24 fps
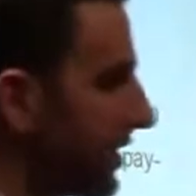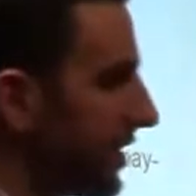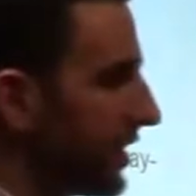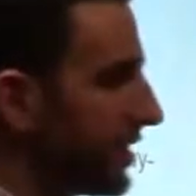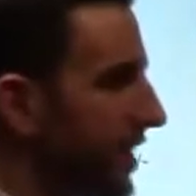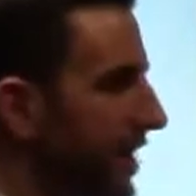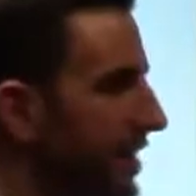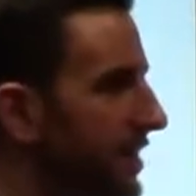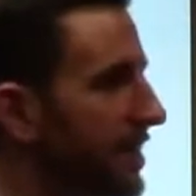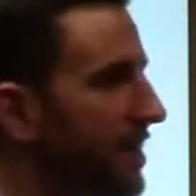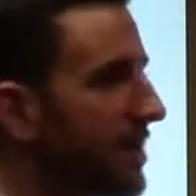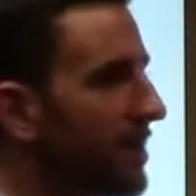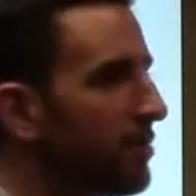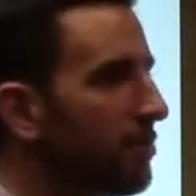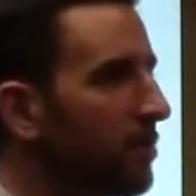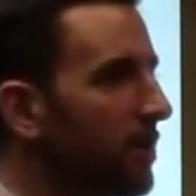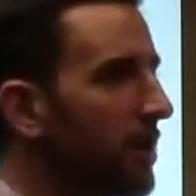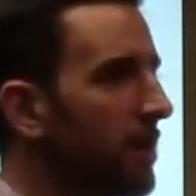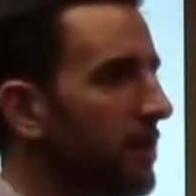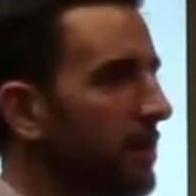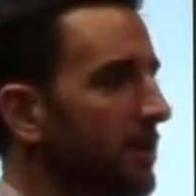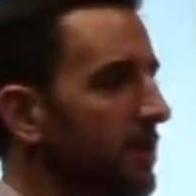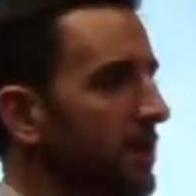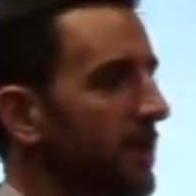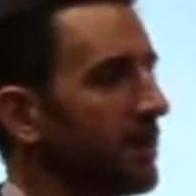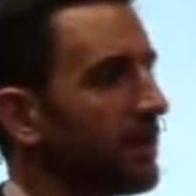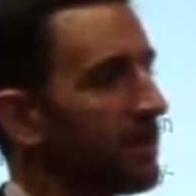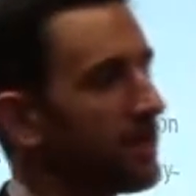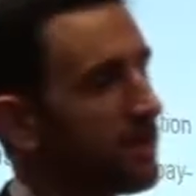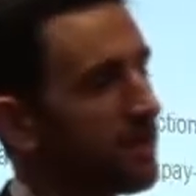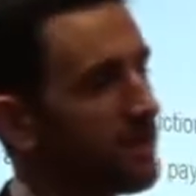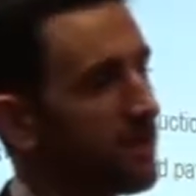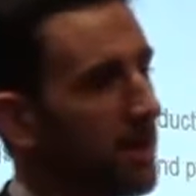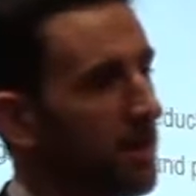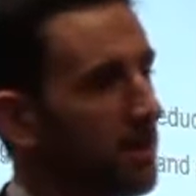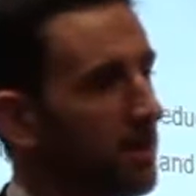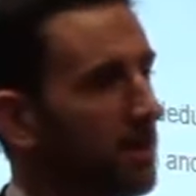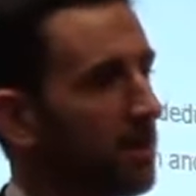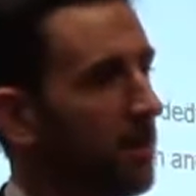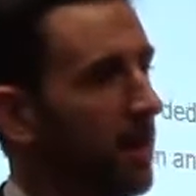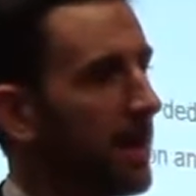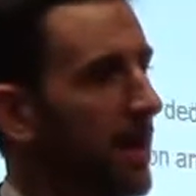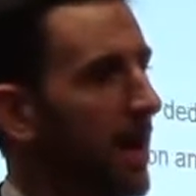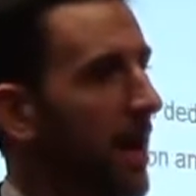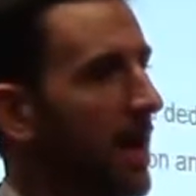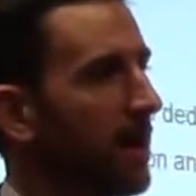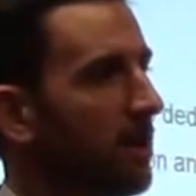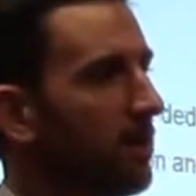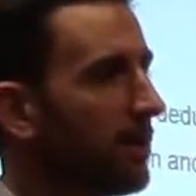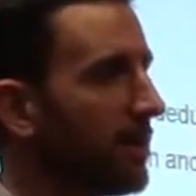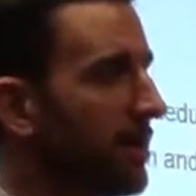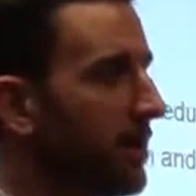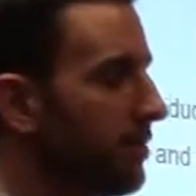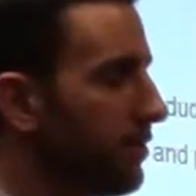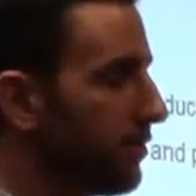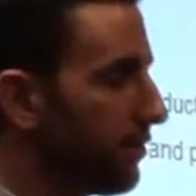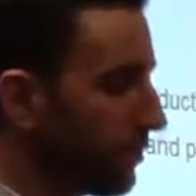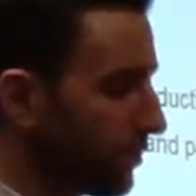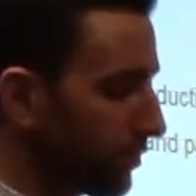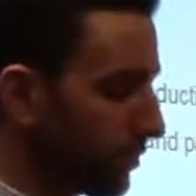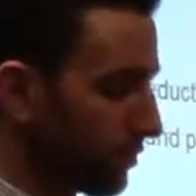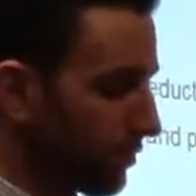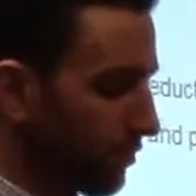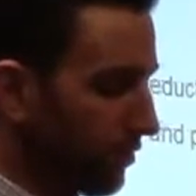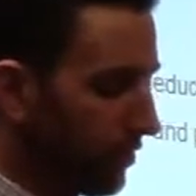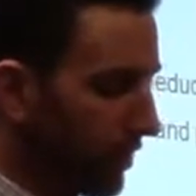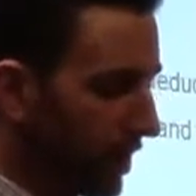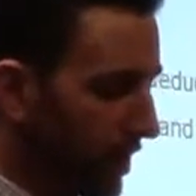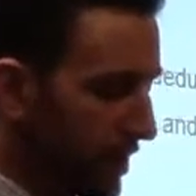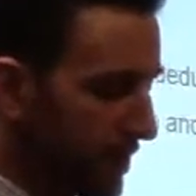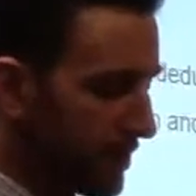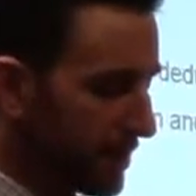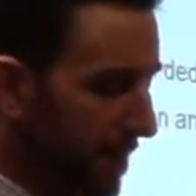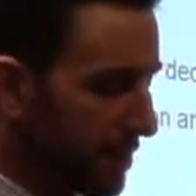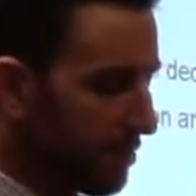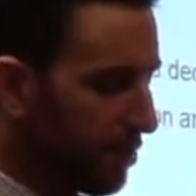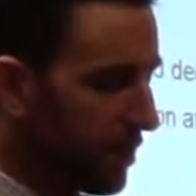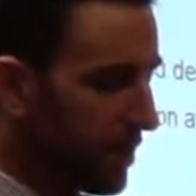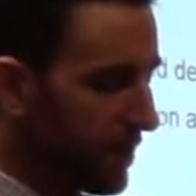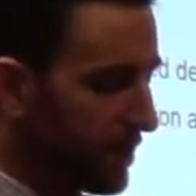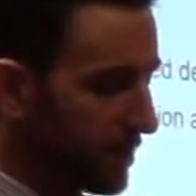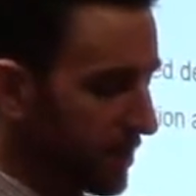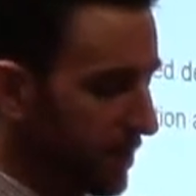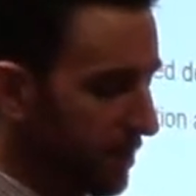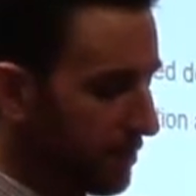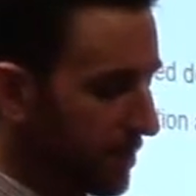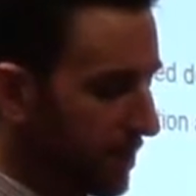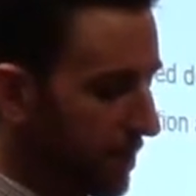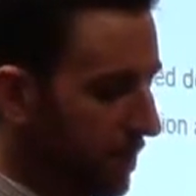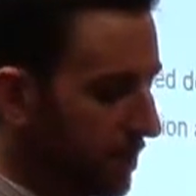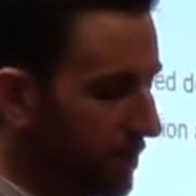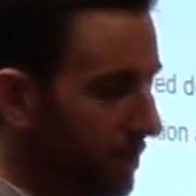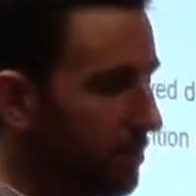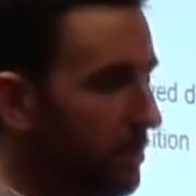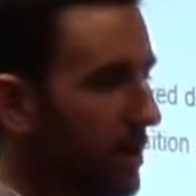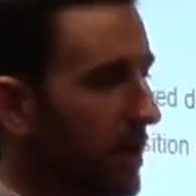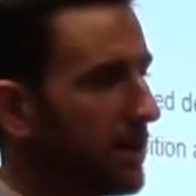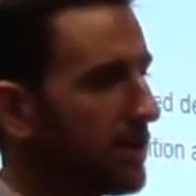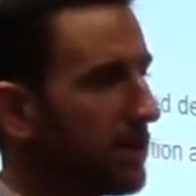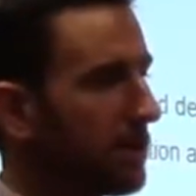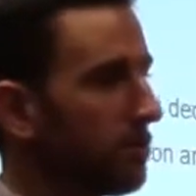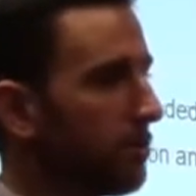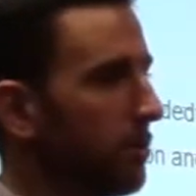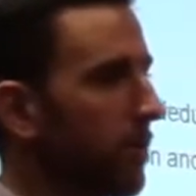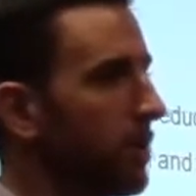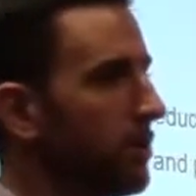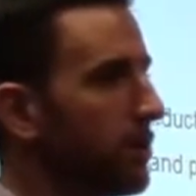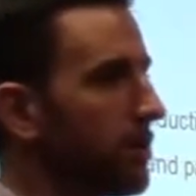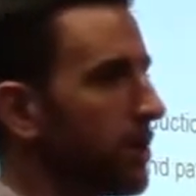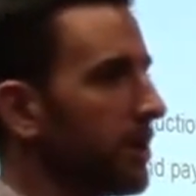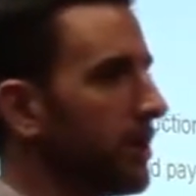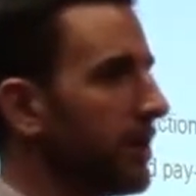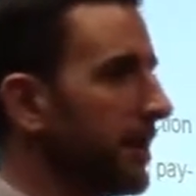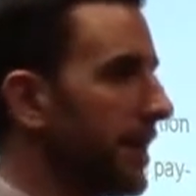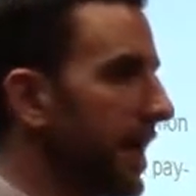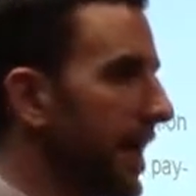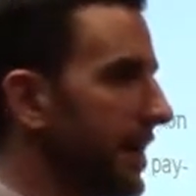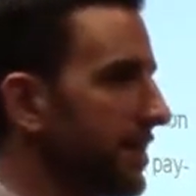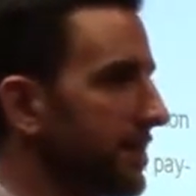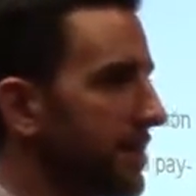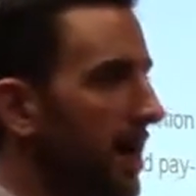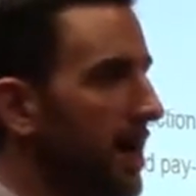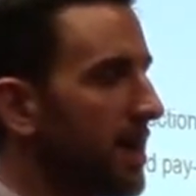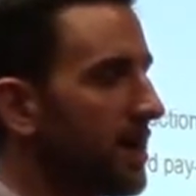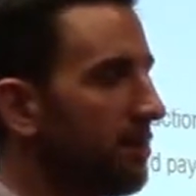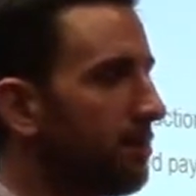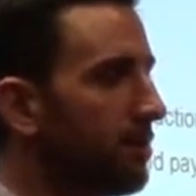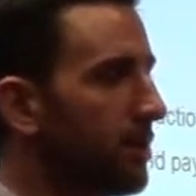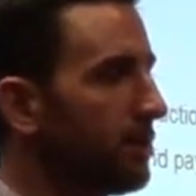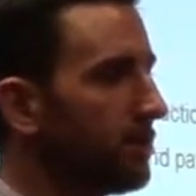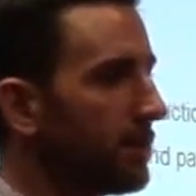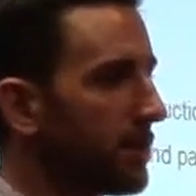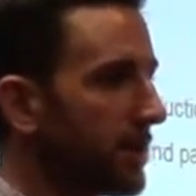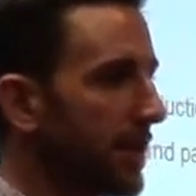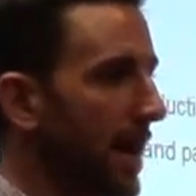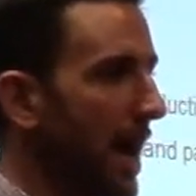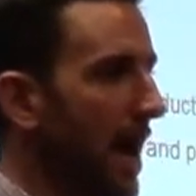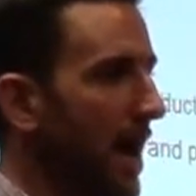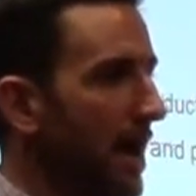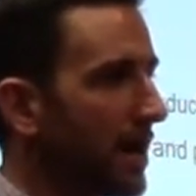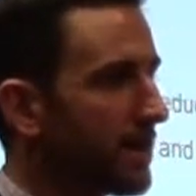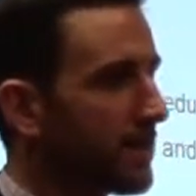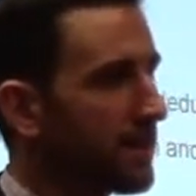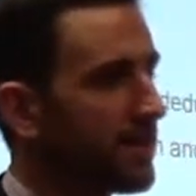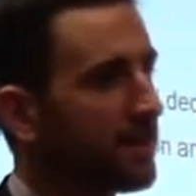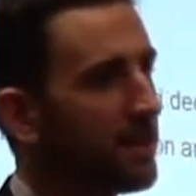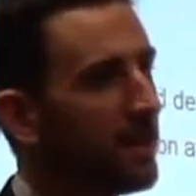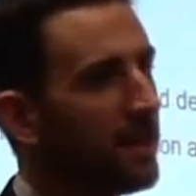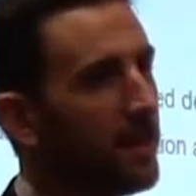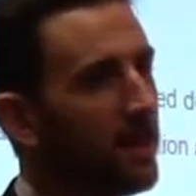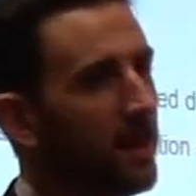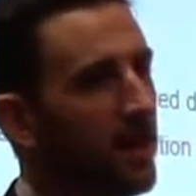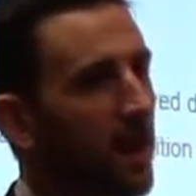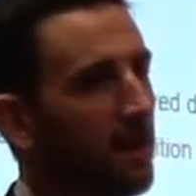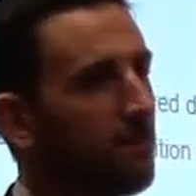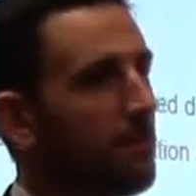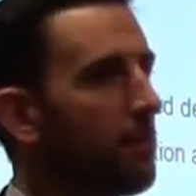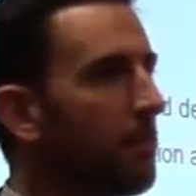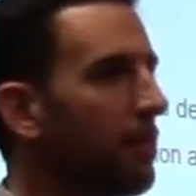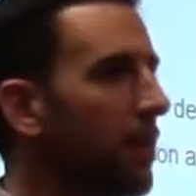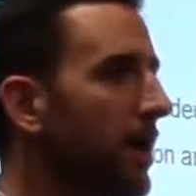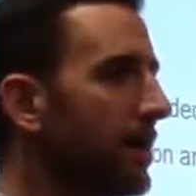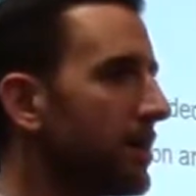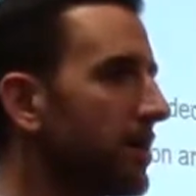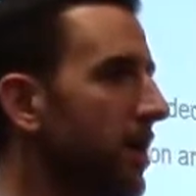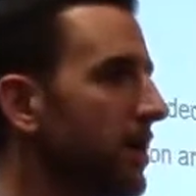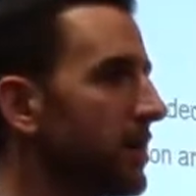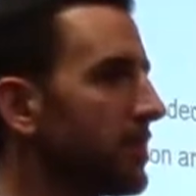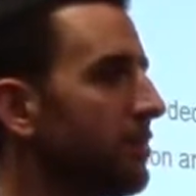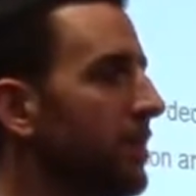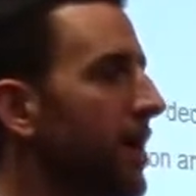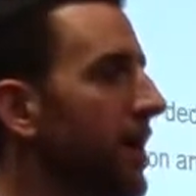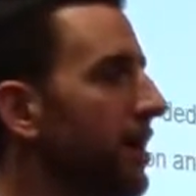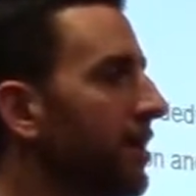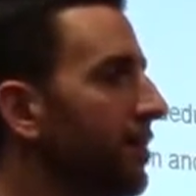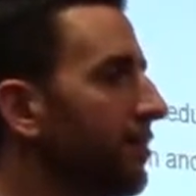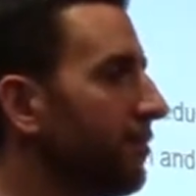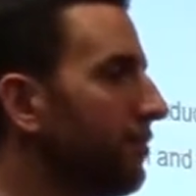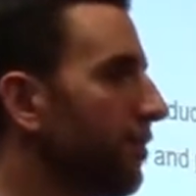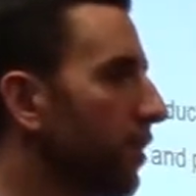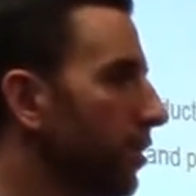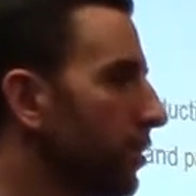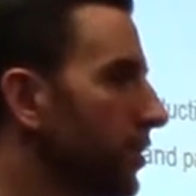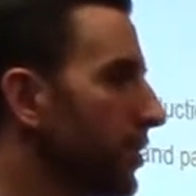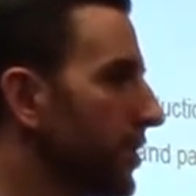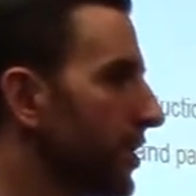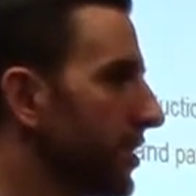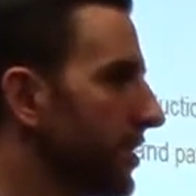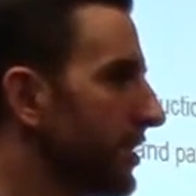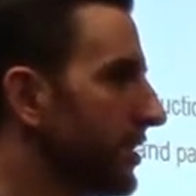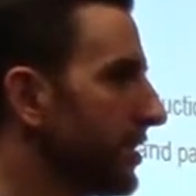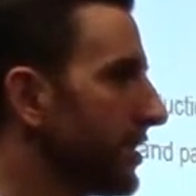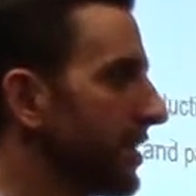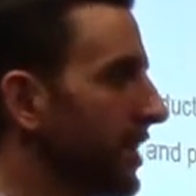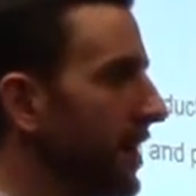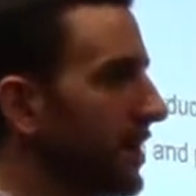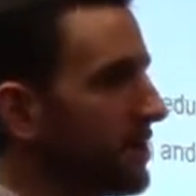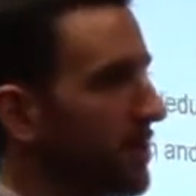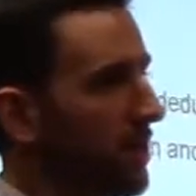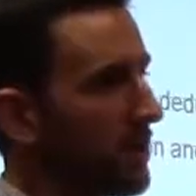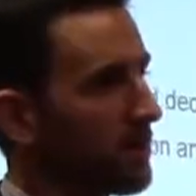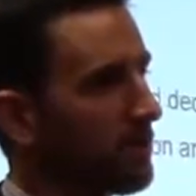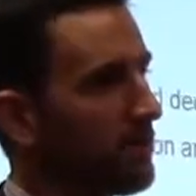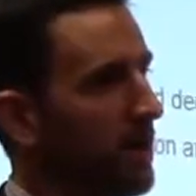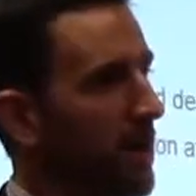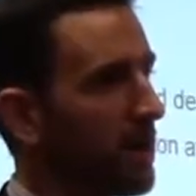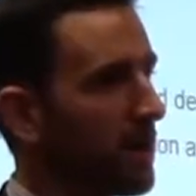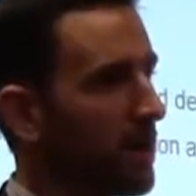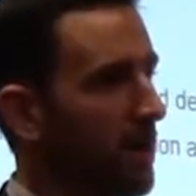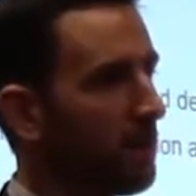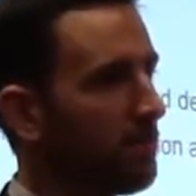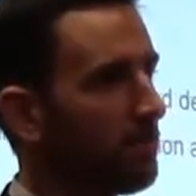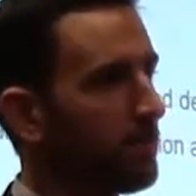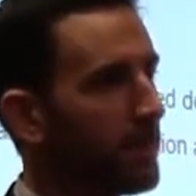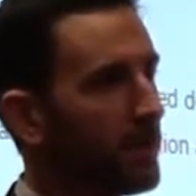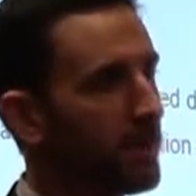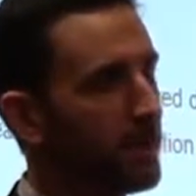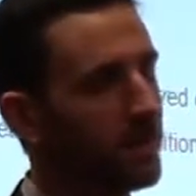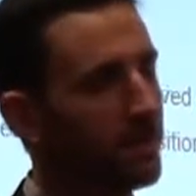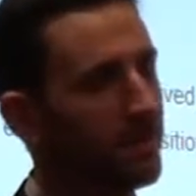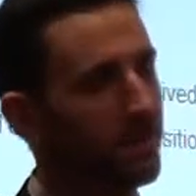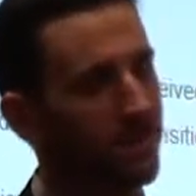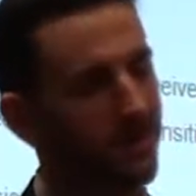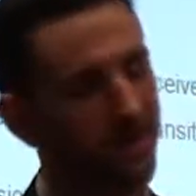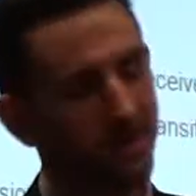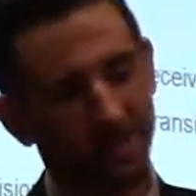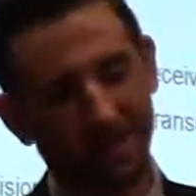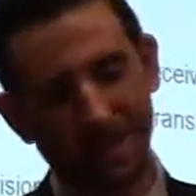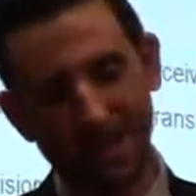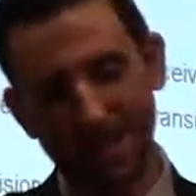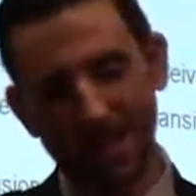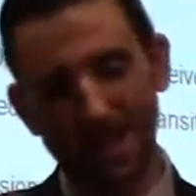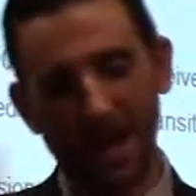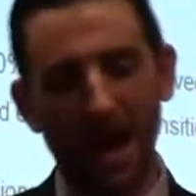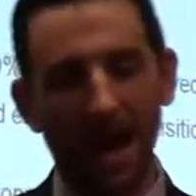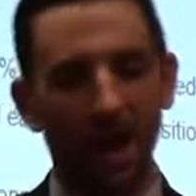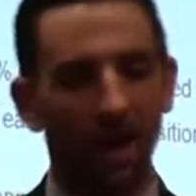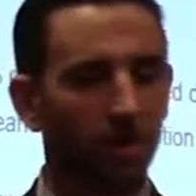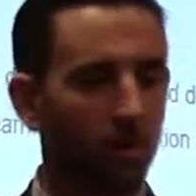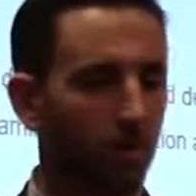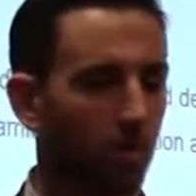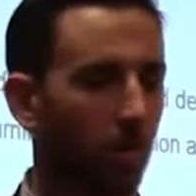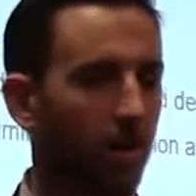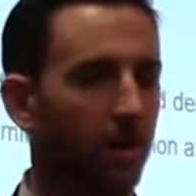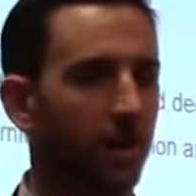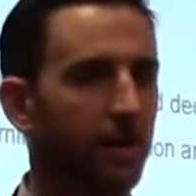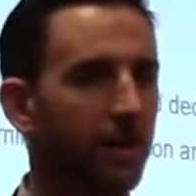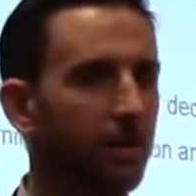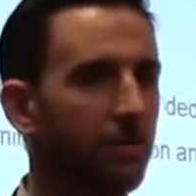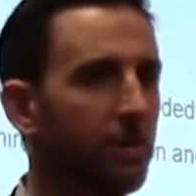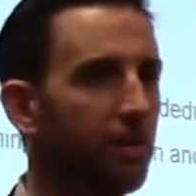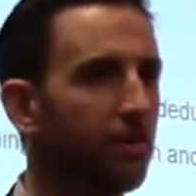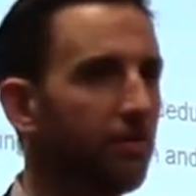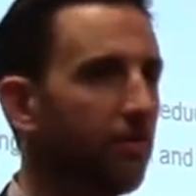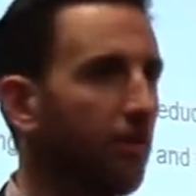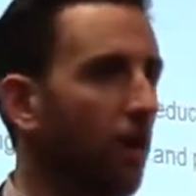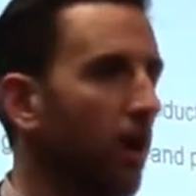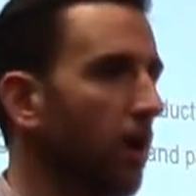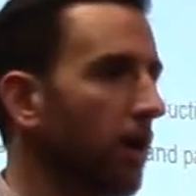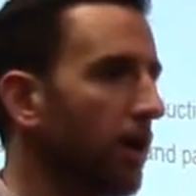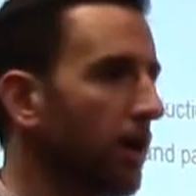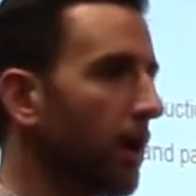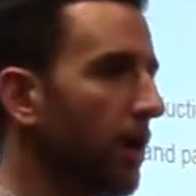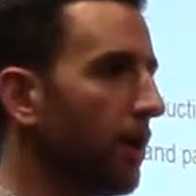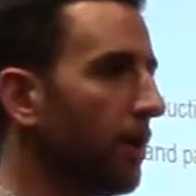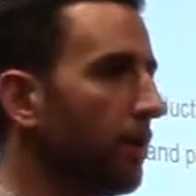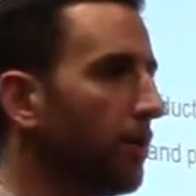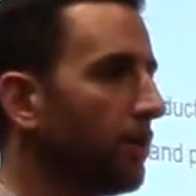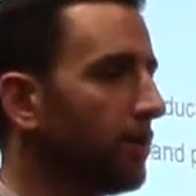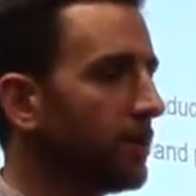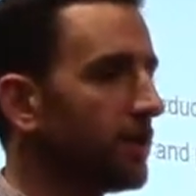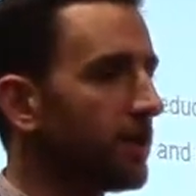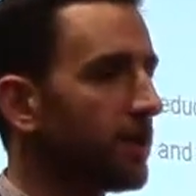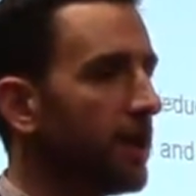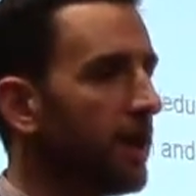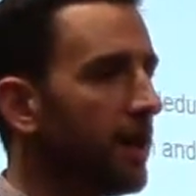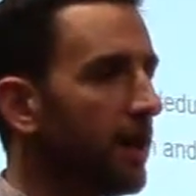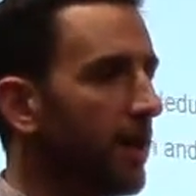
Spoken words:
thing they did was, and this is another great acronym, is they put in something called the base erosion and anti-abuse tax. And remember I talked about inversions, and I talked about companies getting out and wanting to be foreign owned.